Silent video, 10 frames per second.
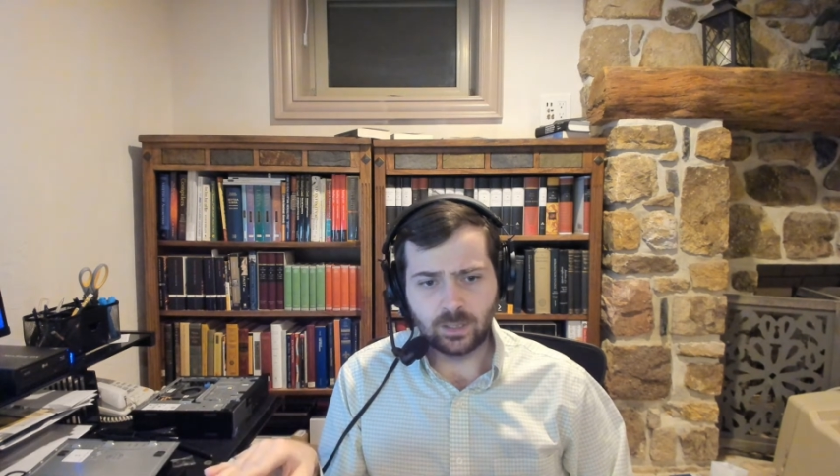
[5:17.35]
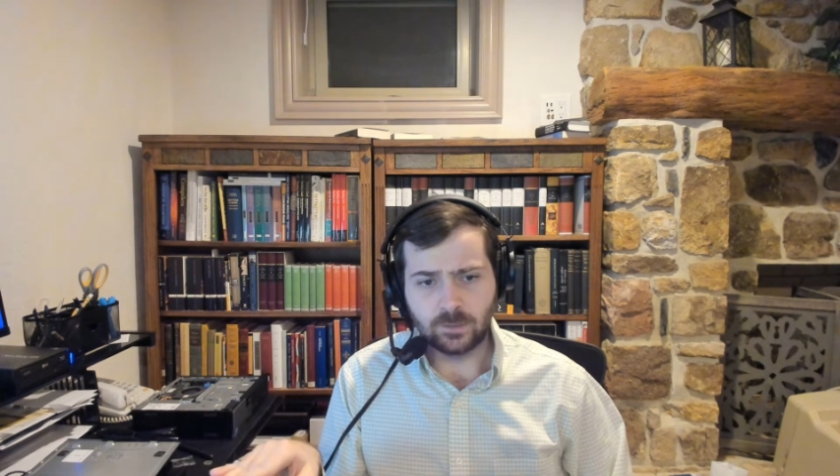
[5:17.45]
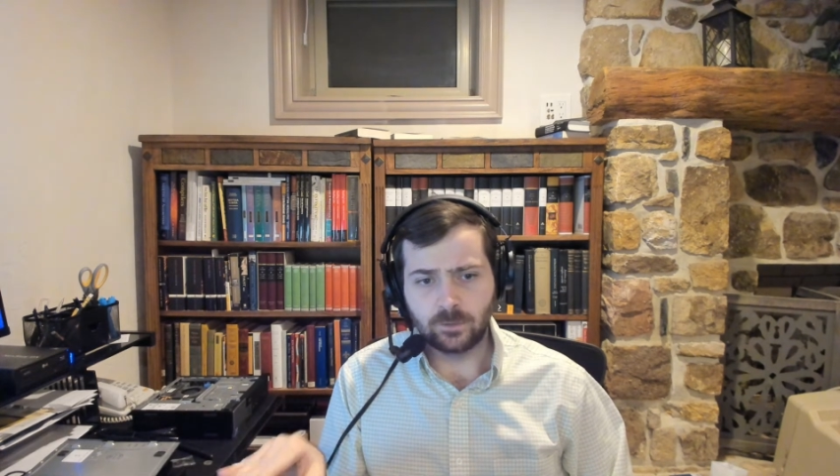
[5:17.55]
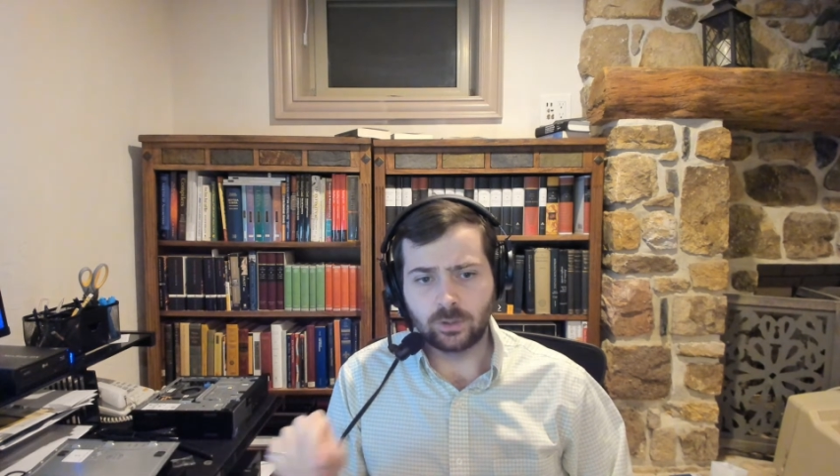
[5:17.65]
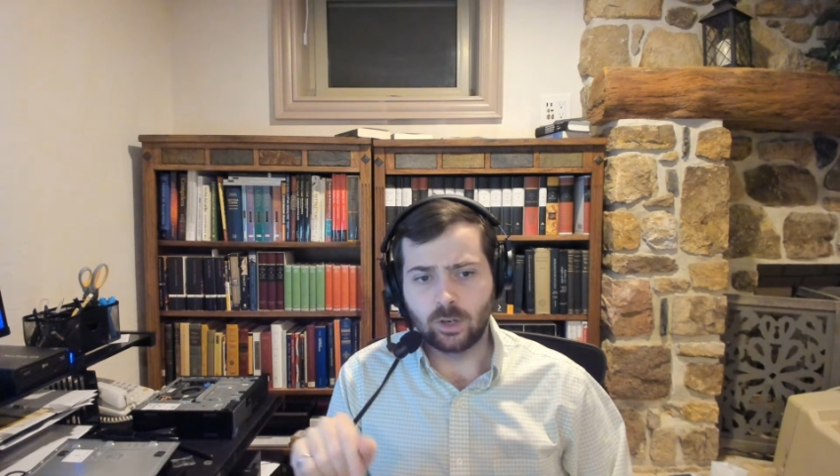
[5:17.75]

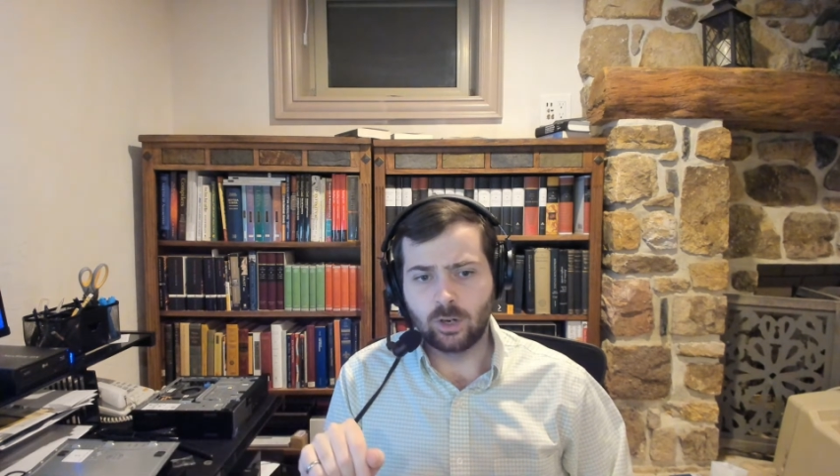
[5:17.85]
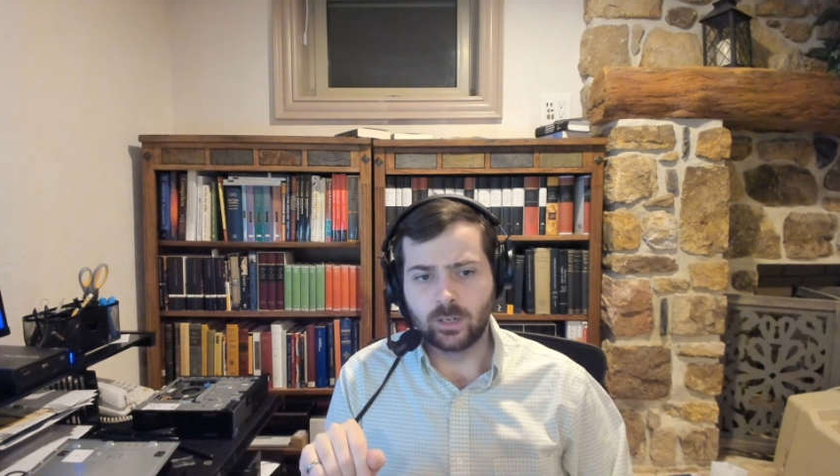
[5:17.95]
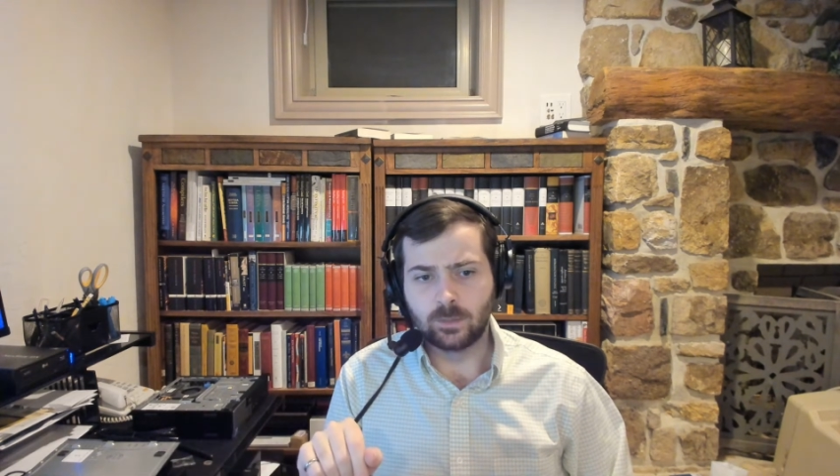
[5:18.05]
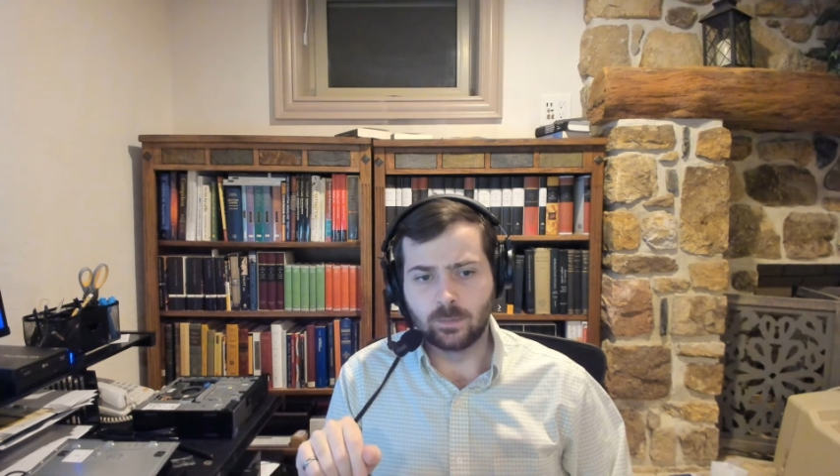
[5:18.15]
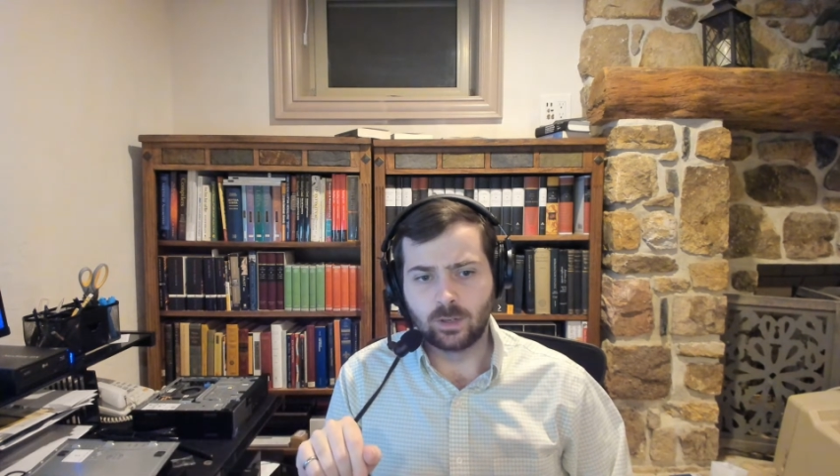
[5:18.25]
different
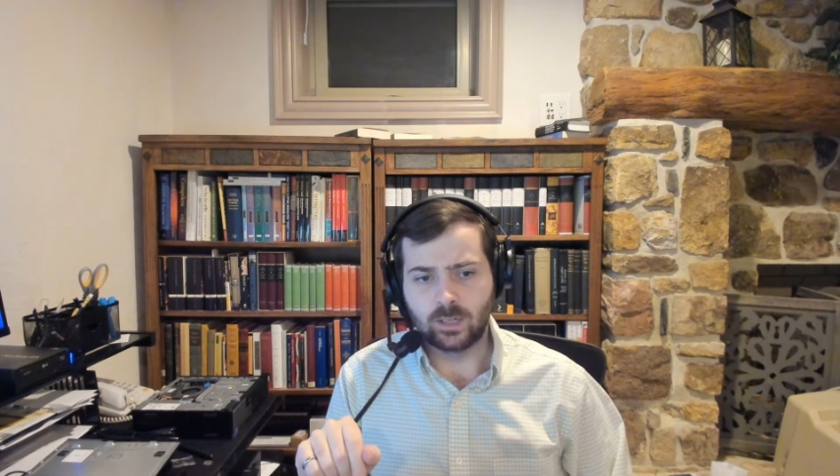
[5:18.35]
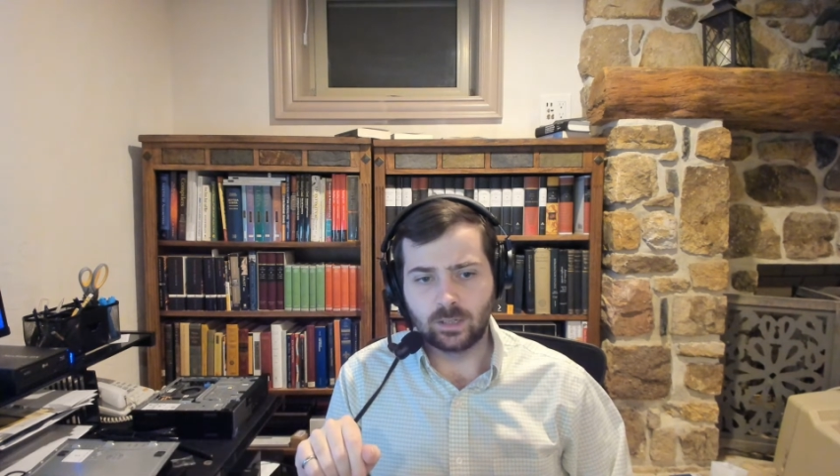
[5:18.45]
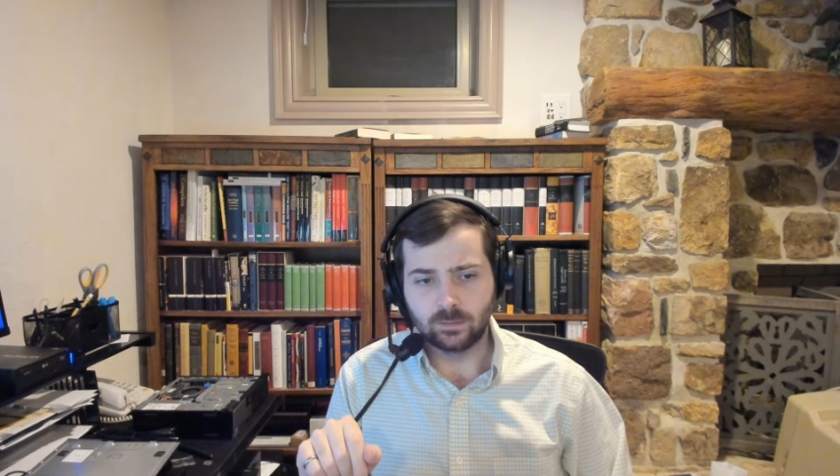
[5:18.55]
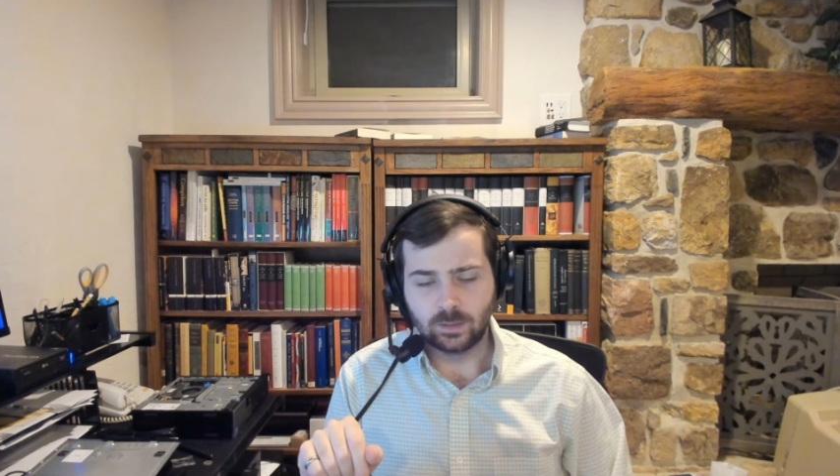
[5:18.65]
target market